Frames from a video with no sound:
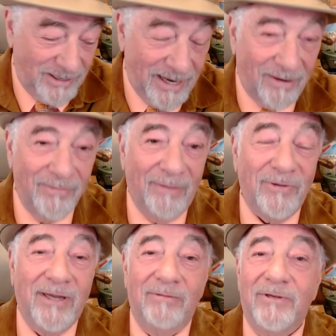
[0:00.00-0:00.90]
And I
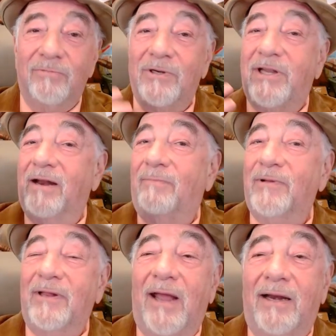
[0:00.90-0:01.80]
remember he you would get up
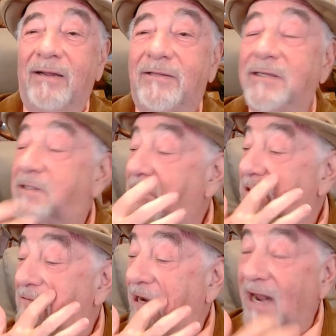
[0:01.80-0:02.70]
and he did such
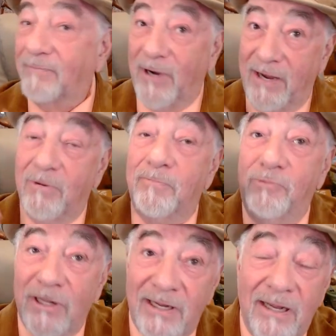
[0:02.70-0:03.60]
a great act, but he would
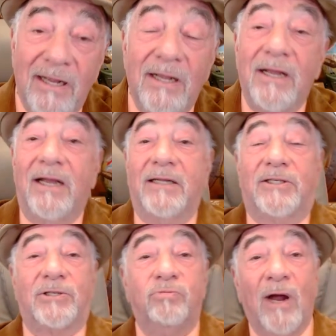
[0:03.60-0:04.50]
really he'd
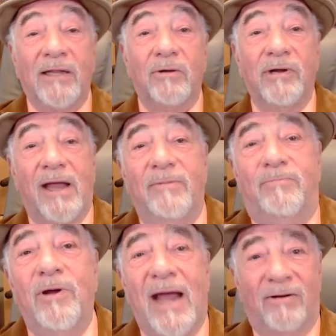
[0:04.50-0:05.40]
sweat during. I mean,
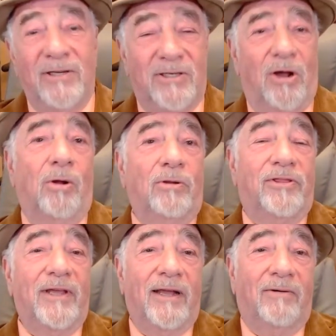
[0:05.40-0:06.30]
put out his whole
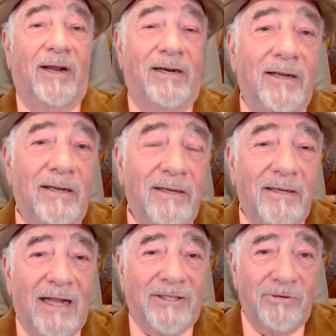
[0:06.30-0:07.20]
thing, right?
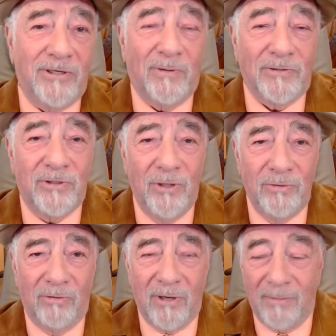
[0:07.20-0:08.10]
That's what you're supposed to do
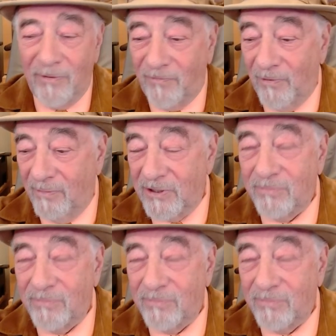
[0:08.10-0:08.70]
during a performance.